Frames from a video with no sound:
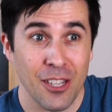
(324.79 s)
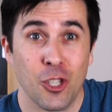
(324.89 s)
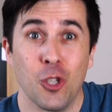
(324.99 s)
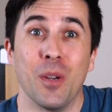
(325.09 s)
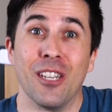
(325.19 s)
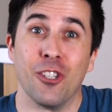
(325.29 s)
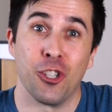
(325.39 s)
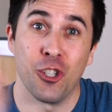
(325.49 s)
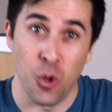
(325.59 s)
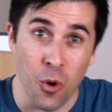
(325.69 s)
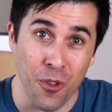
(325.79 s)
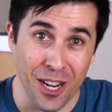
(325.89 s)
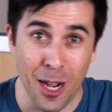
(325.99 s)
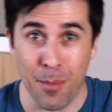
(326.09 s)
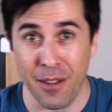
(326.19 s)
to ensure the
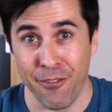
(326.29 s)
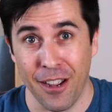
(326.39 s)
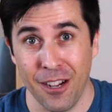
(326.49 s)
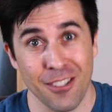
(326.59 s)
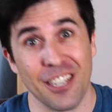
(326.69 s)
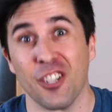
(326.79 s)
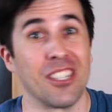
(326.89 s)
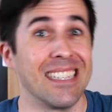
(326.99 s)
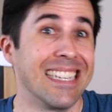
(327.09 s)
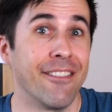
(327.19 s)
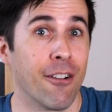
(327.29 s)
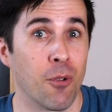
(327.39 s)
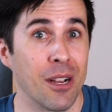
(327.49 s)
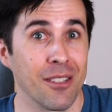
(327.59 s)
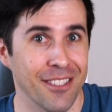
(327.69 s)
company fails and just leave
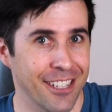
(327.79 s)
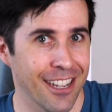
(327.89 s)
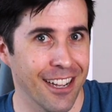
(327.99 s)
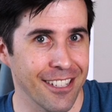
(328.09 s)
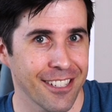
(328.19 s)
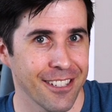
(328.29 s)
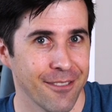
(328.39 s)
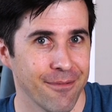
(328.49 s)
everyone else in the dust.